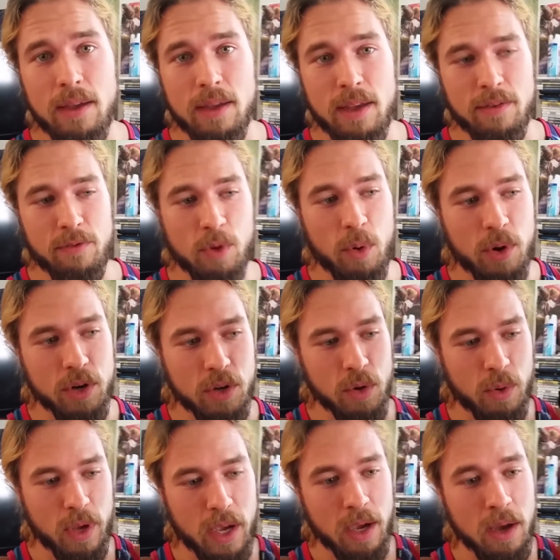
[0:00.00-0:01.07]
If you are
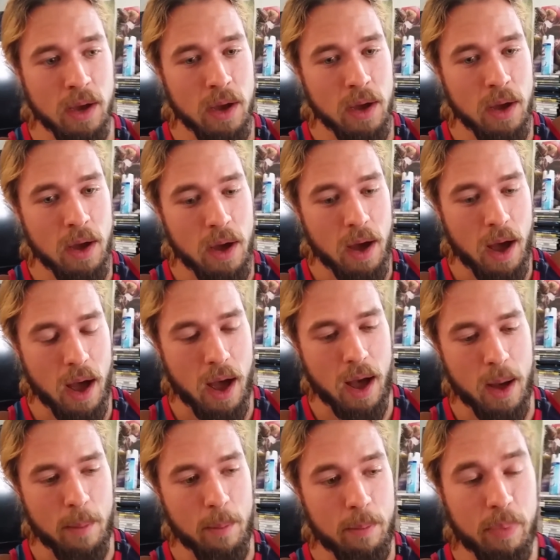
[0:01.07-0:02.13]
doing
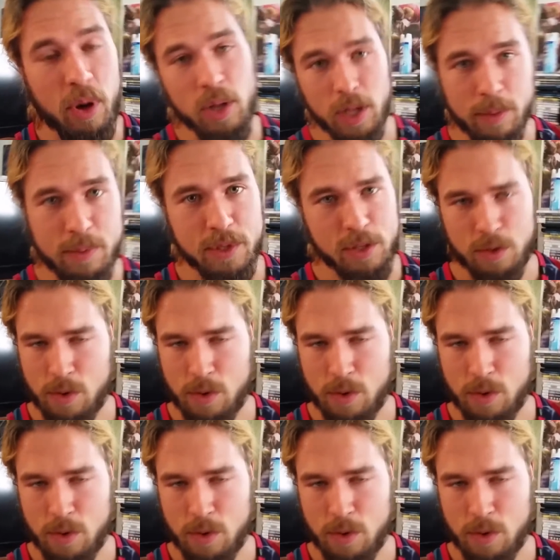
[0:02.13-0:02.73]
pull-ups